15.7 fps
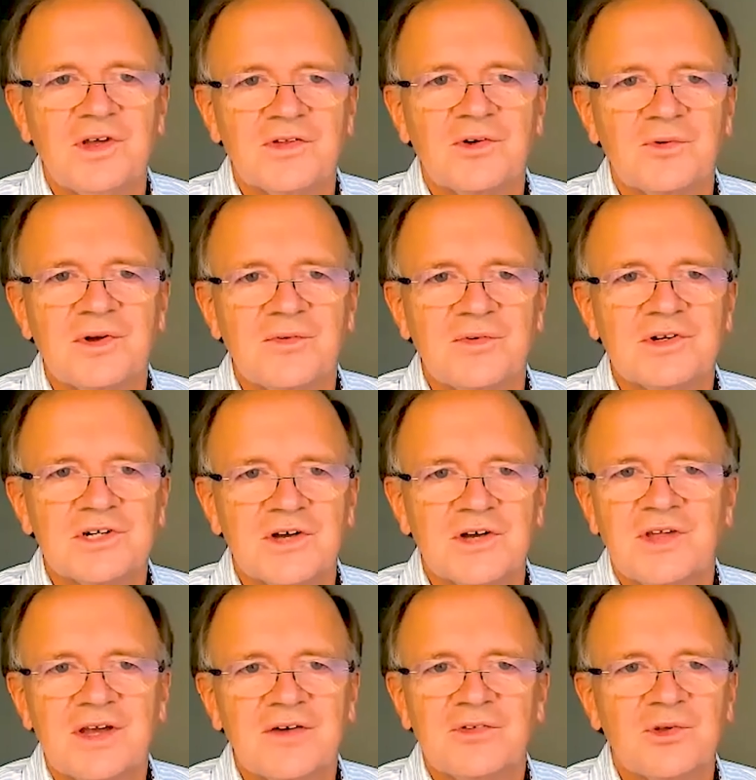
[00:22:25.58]
So we just
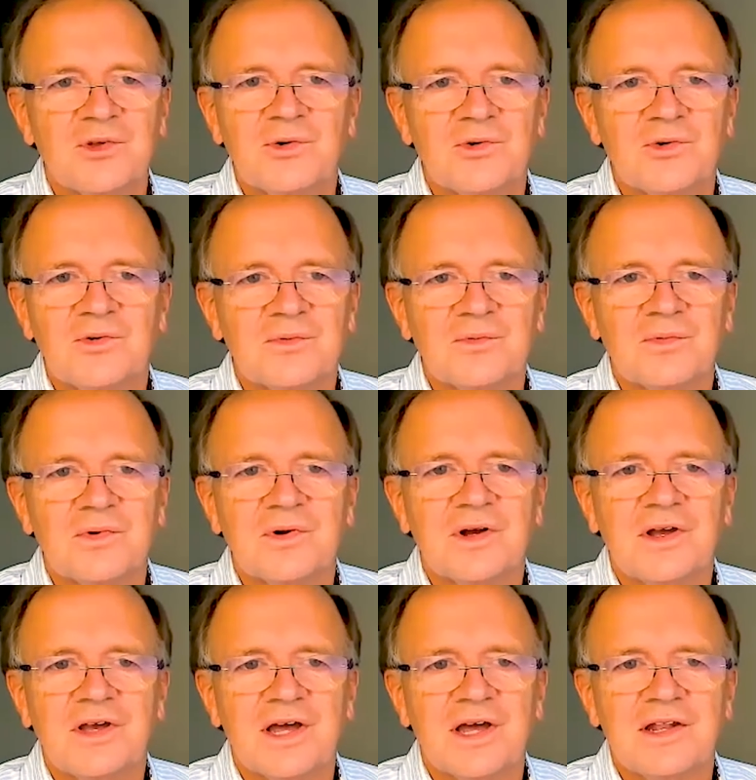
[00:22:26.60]
have to
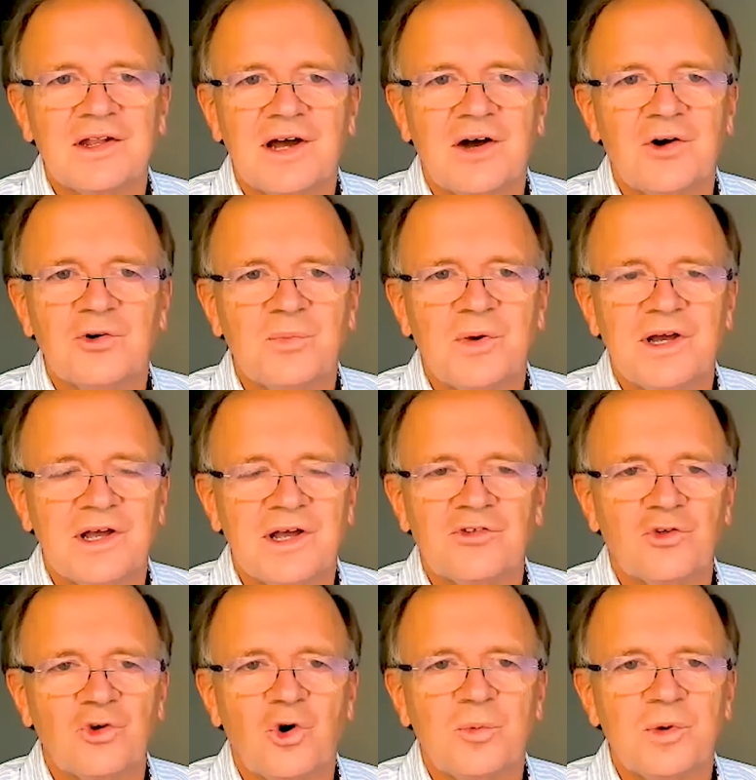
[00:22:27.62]
get it out by
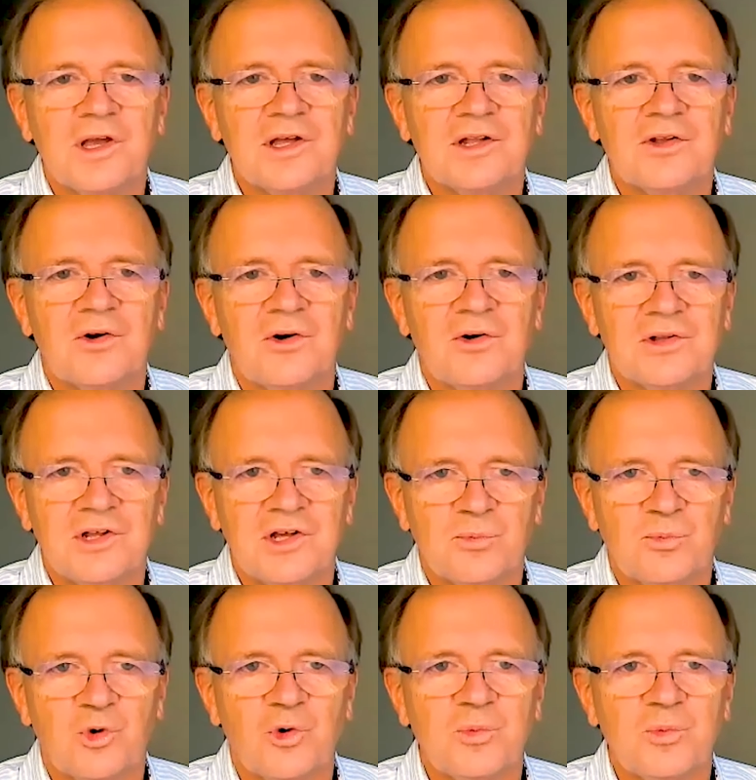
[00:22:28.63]
absorbing it on the
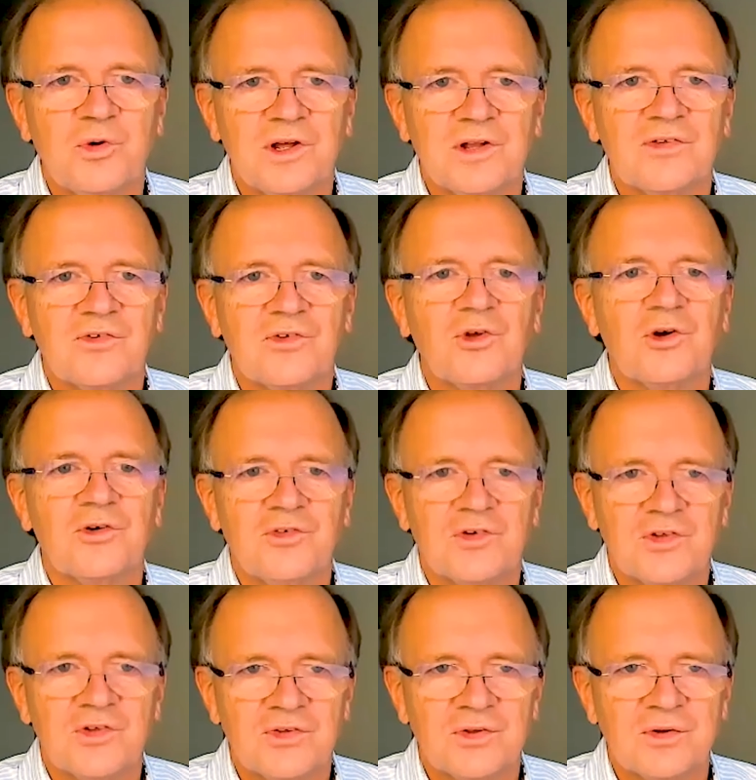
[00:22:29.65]
appropriate
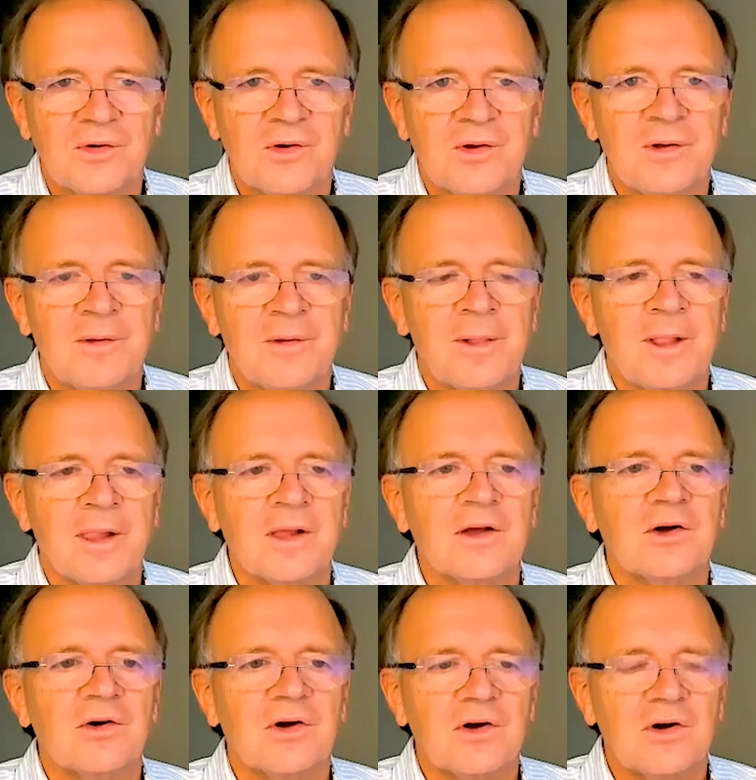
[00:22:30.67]
surface.
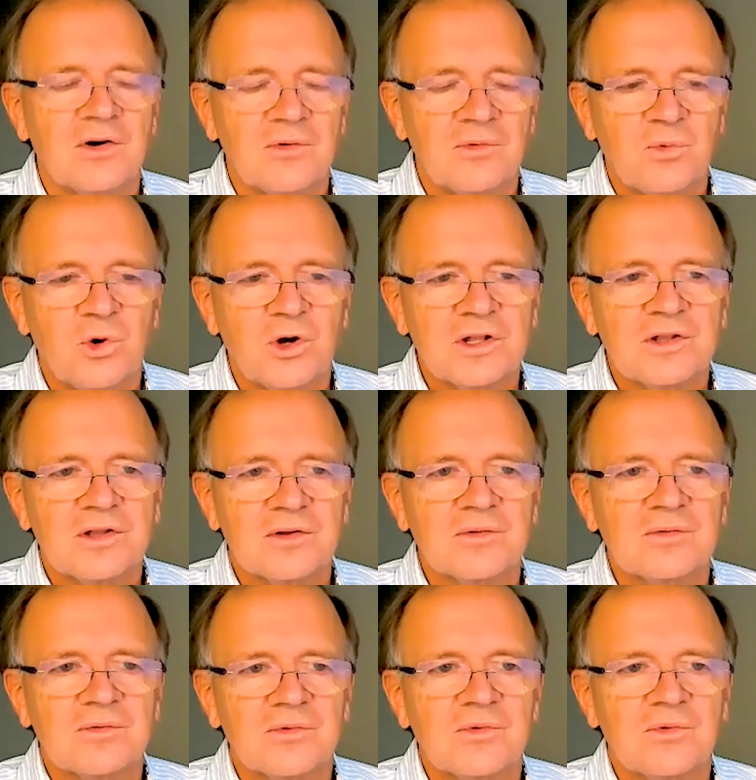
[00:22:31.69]
What
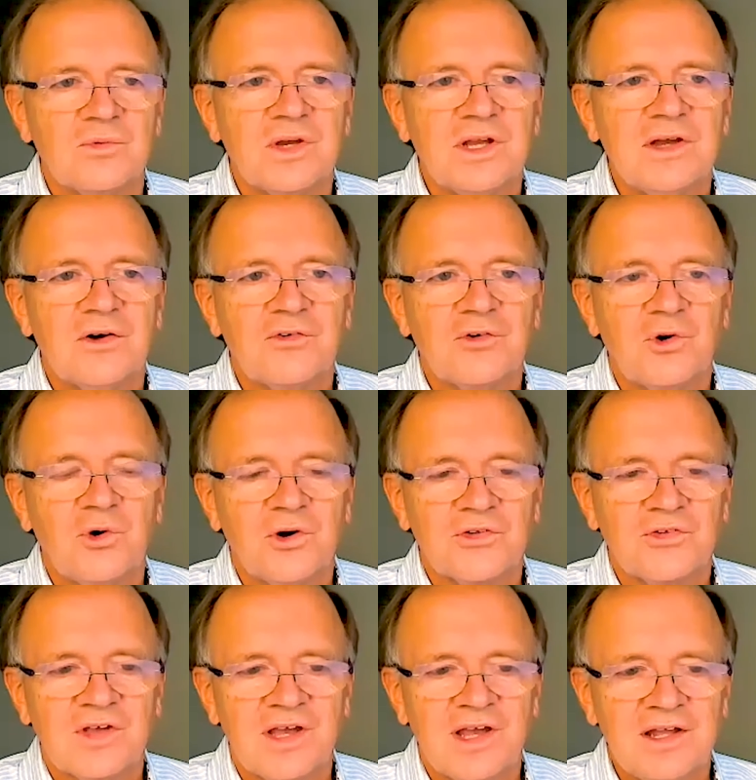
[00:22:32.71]
we, of
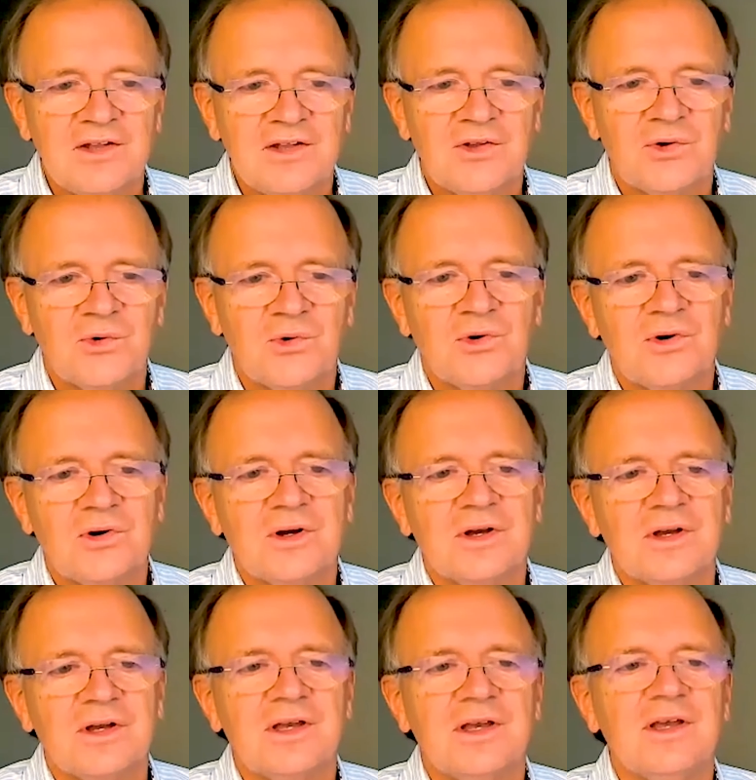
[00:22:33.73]
course, can do
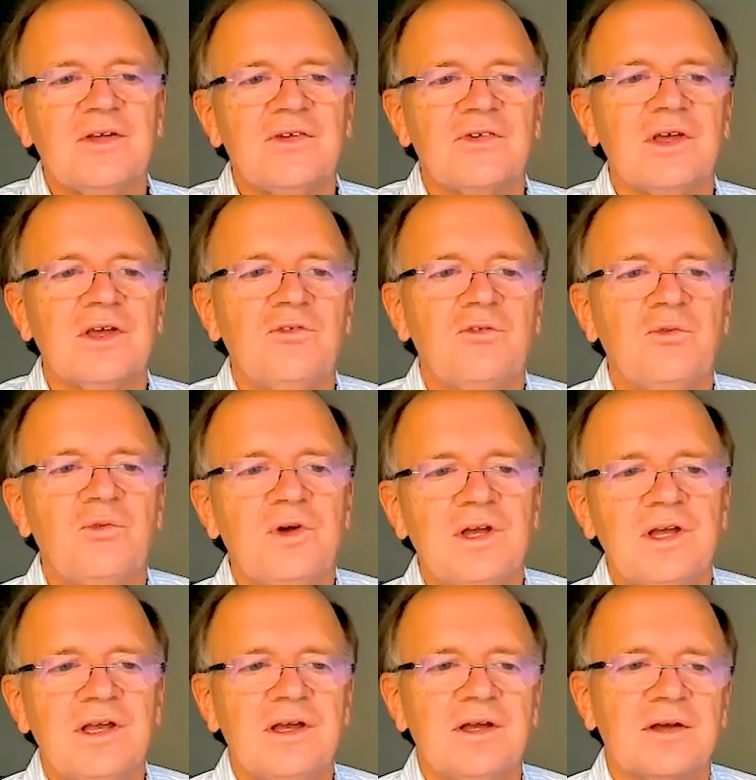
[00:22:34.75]
is, if
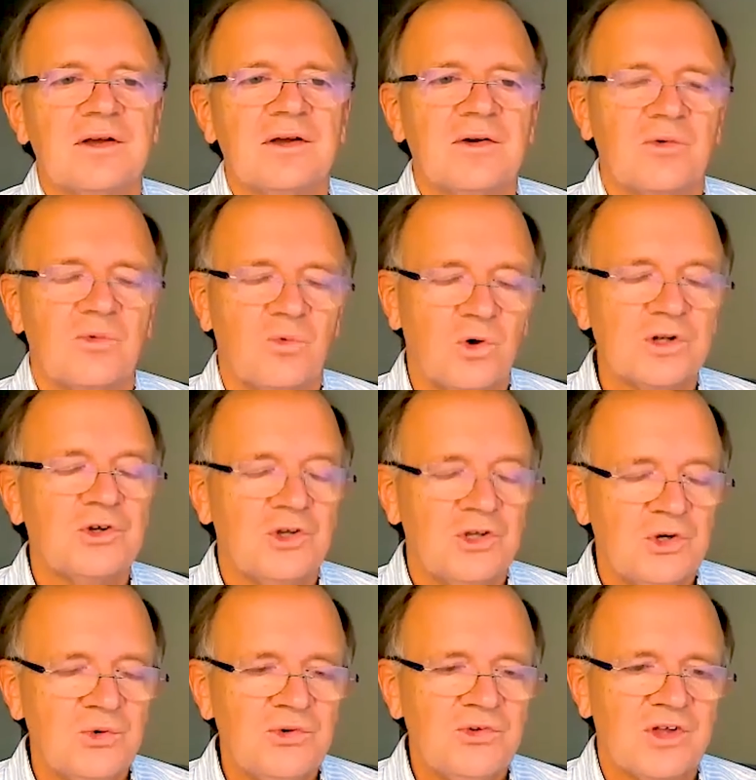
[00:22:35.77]
we want to
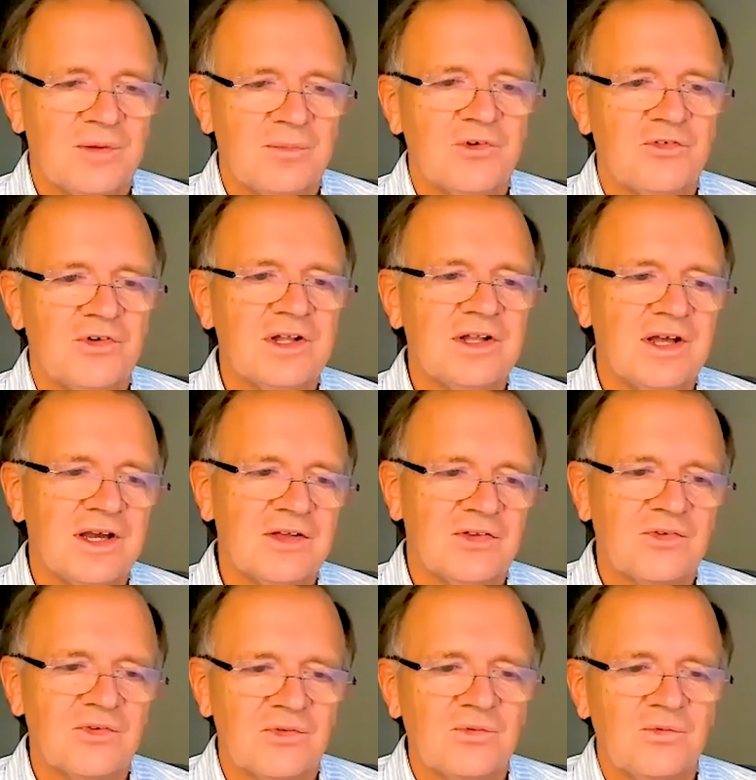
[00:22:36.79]
use some of it,
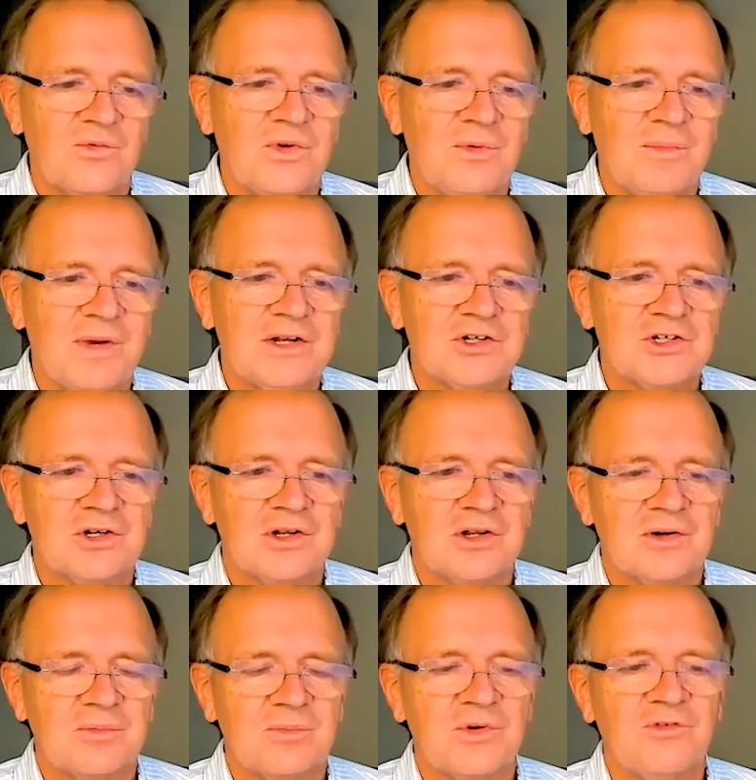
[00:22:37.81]
as we mentioned
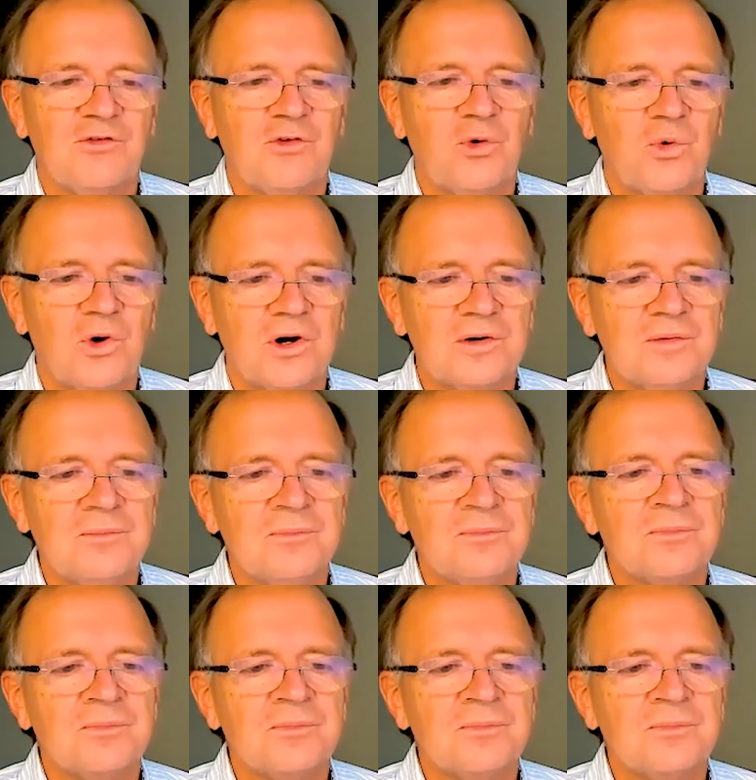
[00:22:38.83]
before,